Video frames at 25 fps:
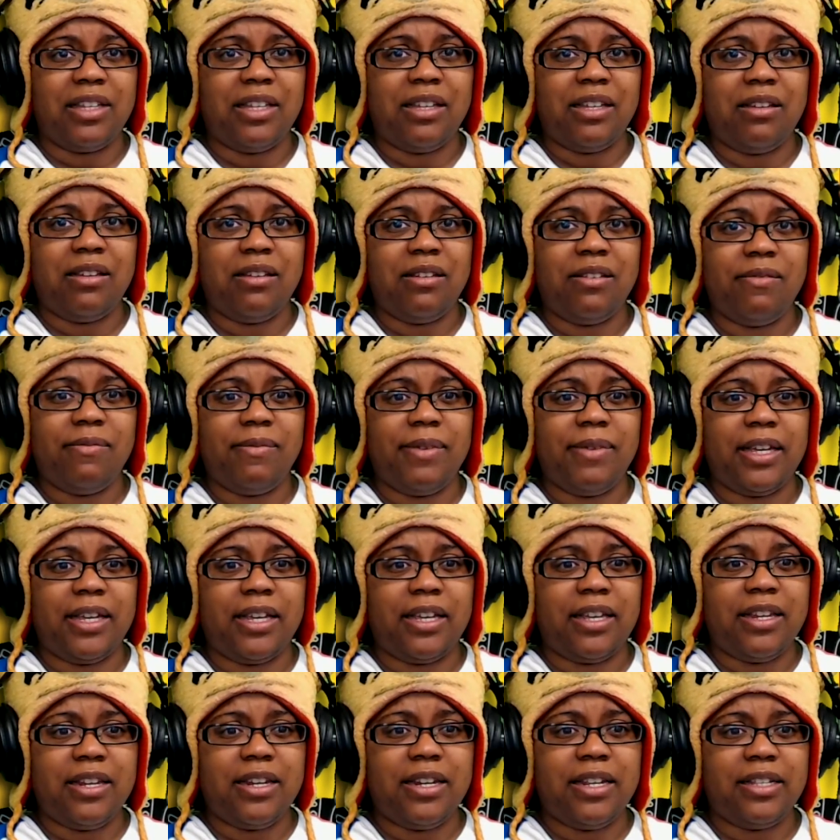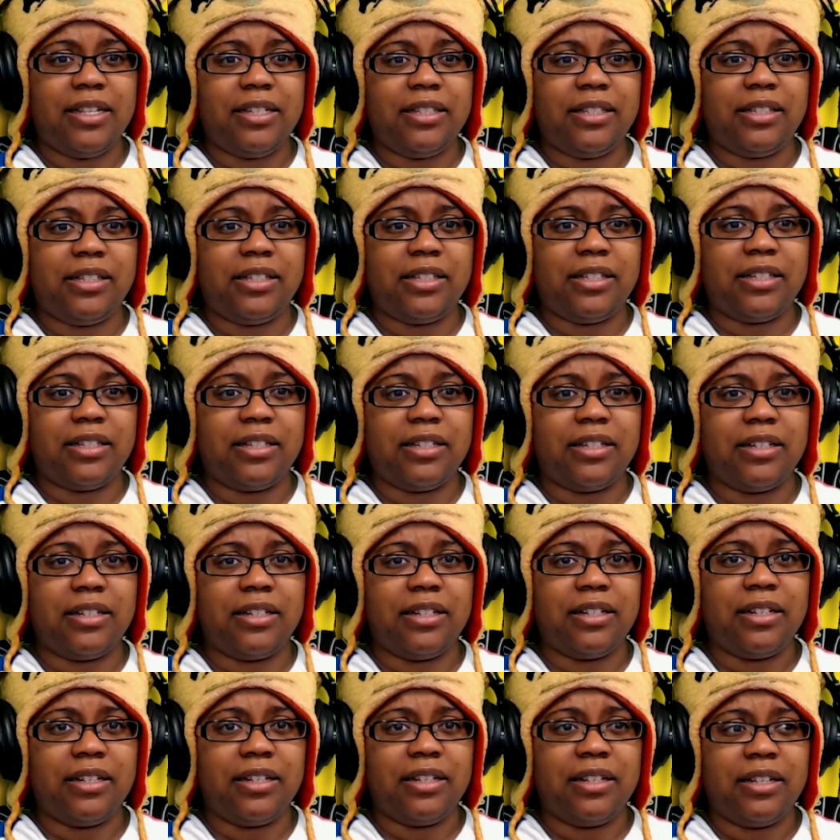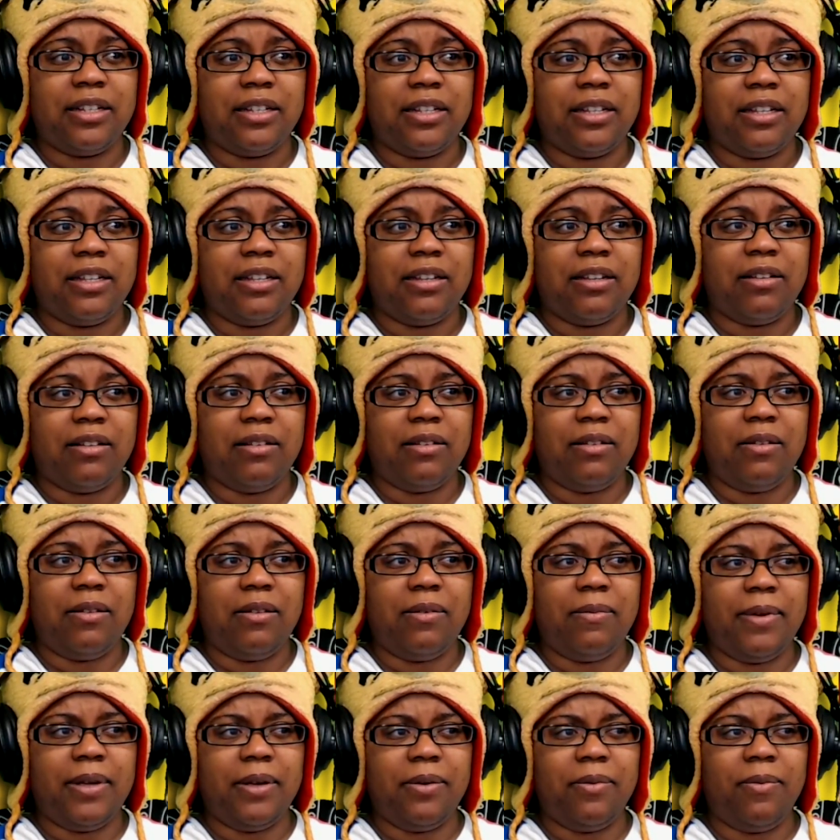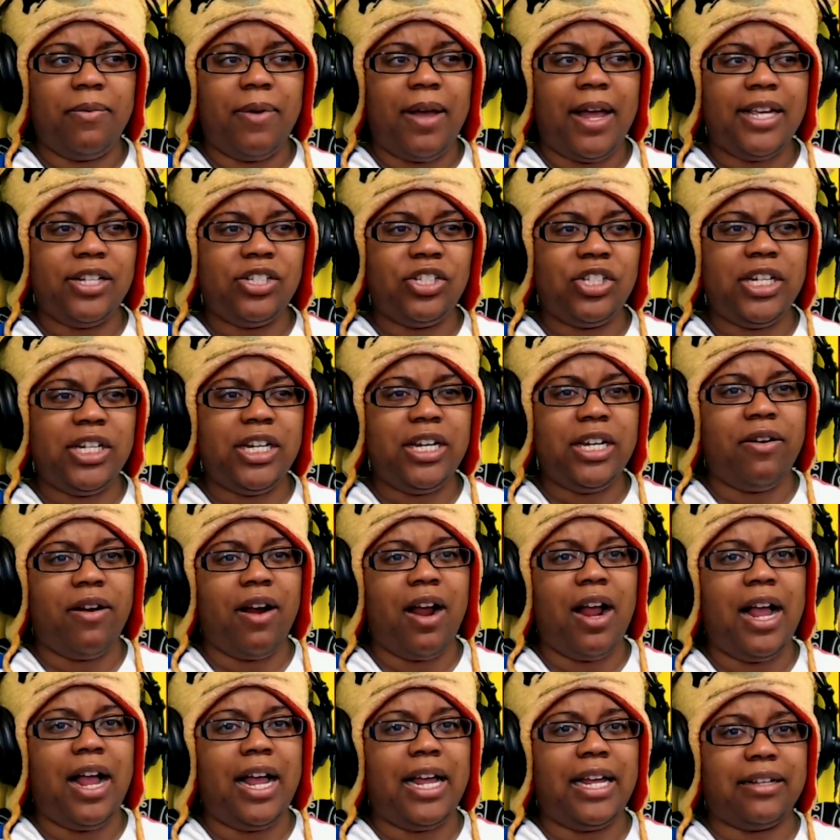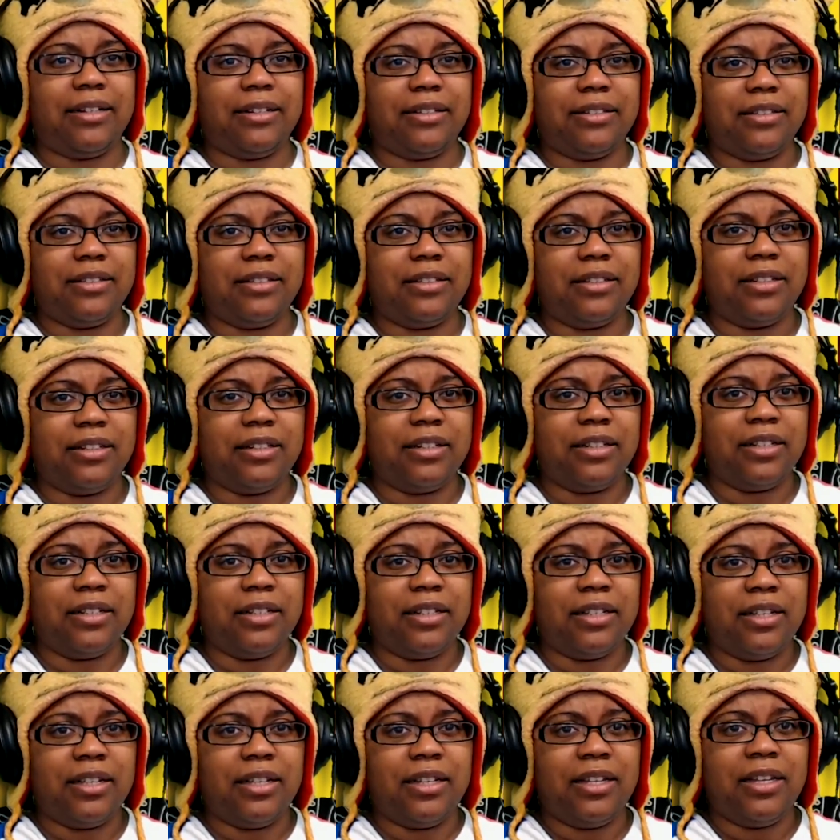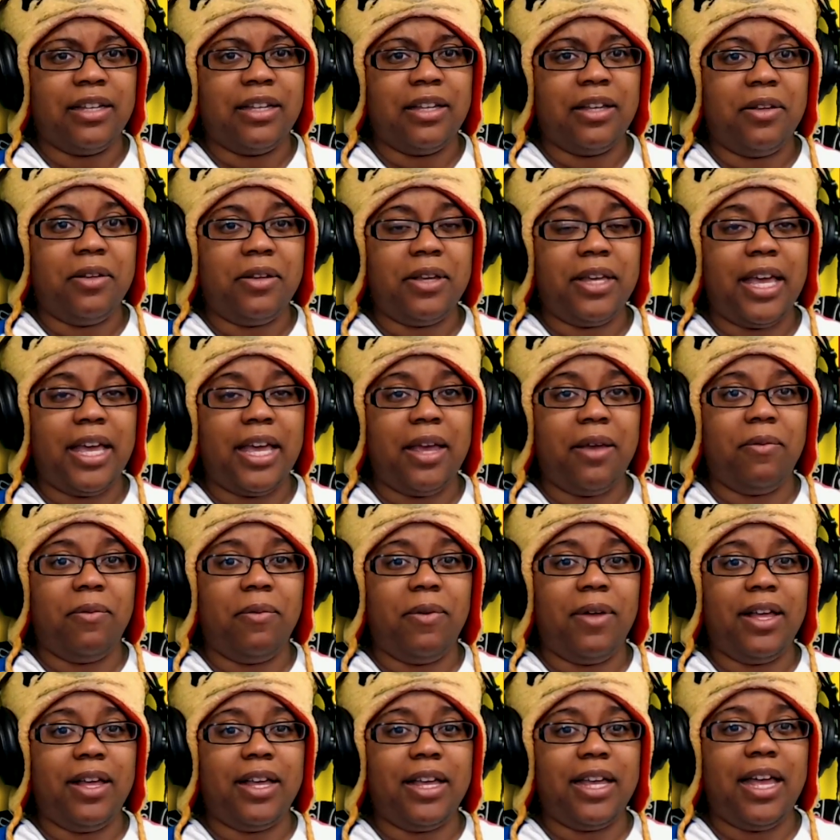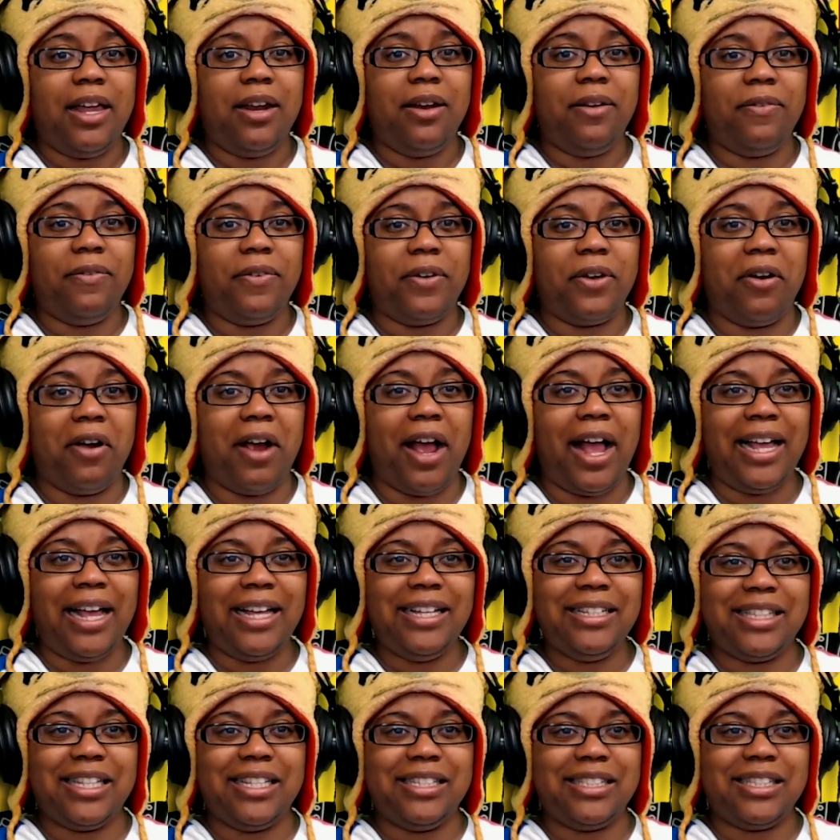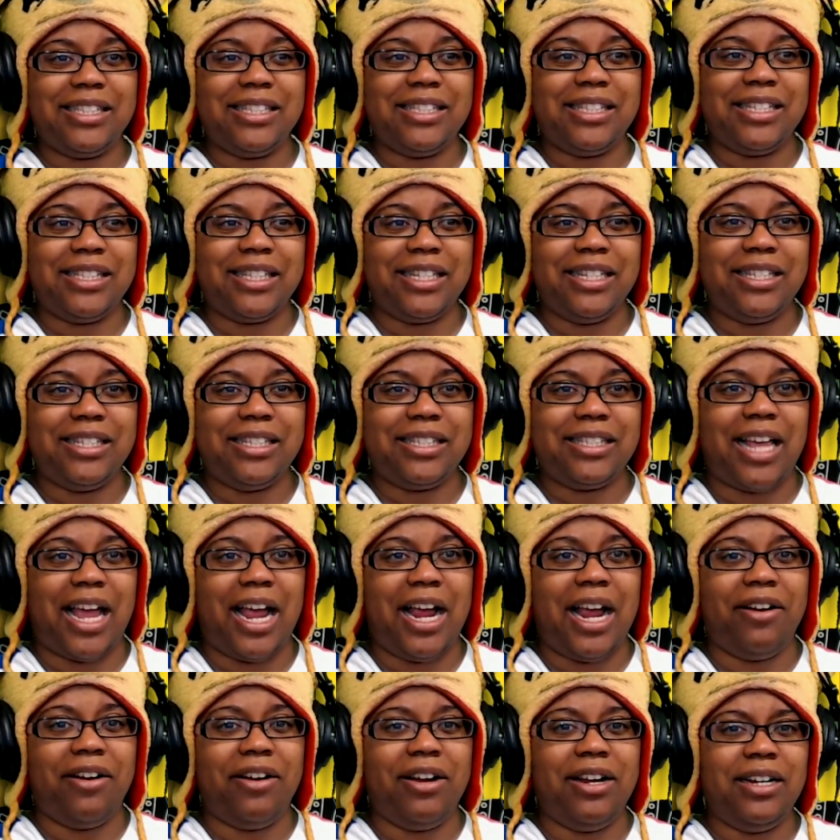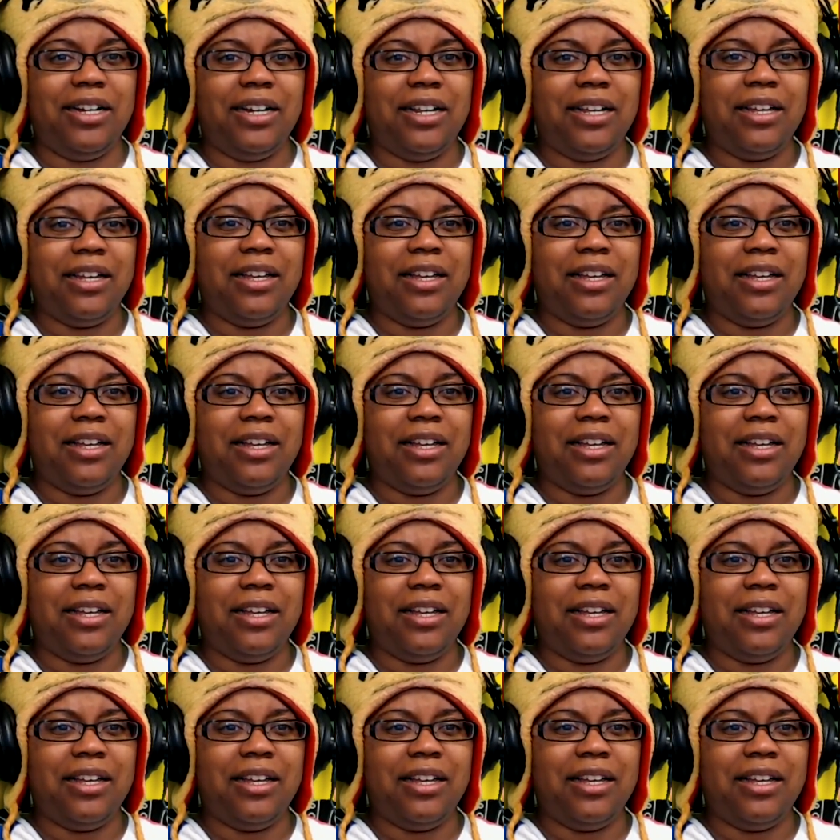Oh, my goodness. Why is she crying? Okay, what kind of a cry is this? Is this a siren?